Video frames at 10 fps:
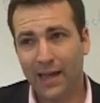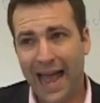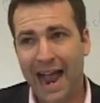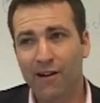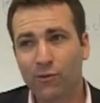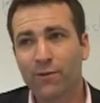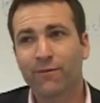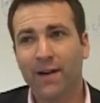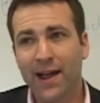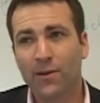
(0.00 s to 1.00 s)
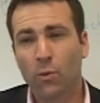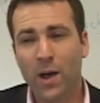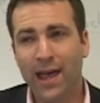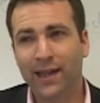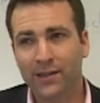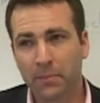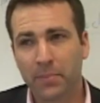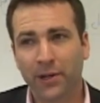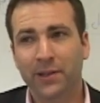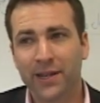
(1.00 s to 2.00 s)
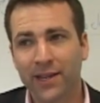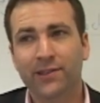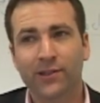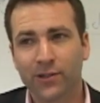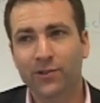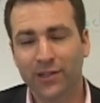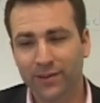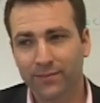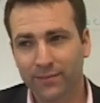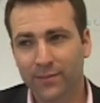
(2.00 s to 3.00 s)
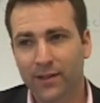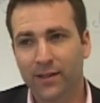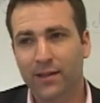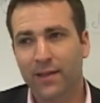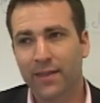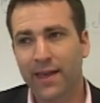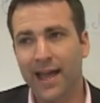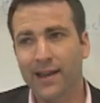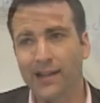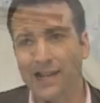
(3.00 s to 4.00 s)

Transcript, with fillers: How do we find a way to build an institution that